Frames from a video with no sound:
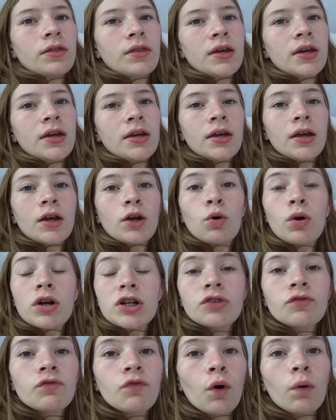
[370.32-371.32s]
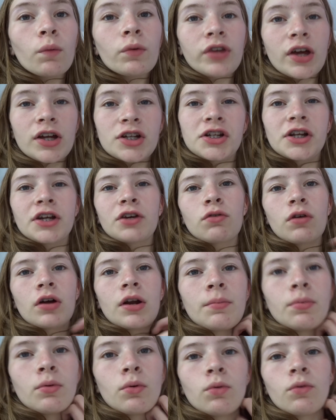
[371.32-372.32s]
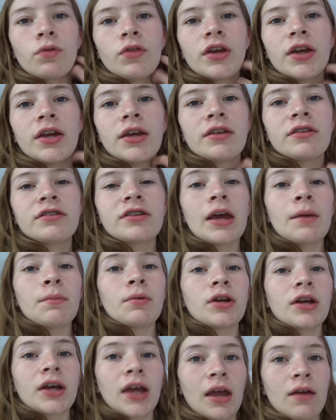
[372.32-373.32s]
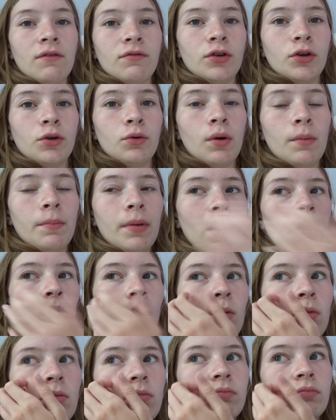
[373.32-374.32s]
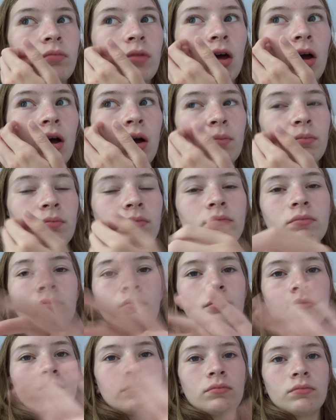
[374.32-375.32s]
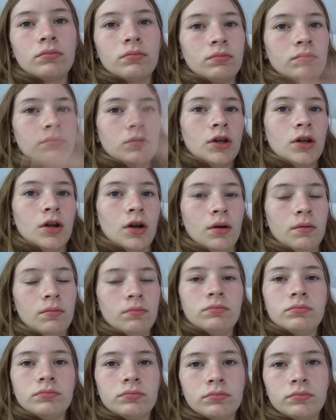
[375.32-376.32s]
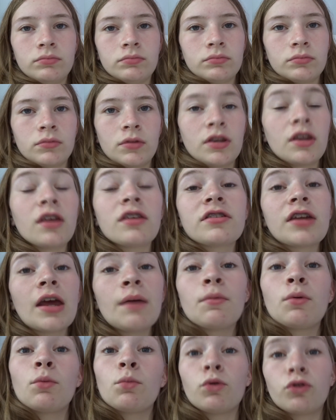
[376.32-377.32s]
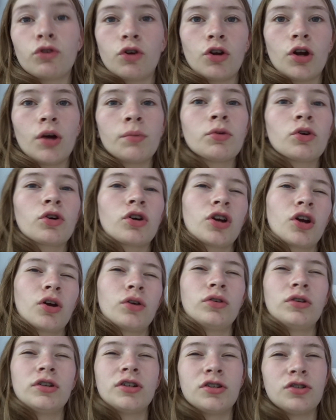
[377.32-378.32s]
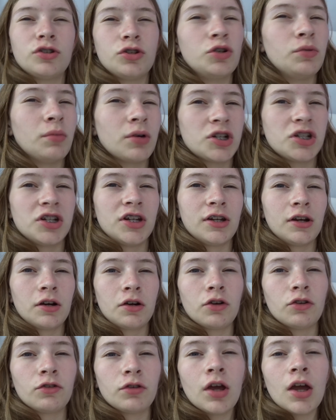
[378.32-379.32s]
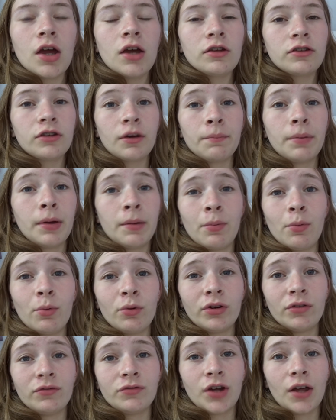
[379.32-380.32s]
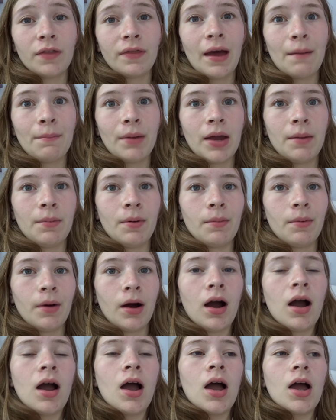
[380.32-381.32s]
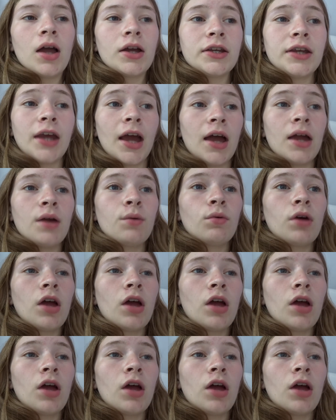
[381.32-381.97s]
The question 4 was actually incredible. The statement it gave you about, you know, the statement was good. I'm not going to go into too much detail because some people wouldn't have done that paper, but yeah,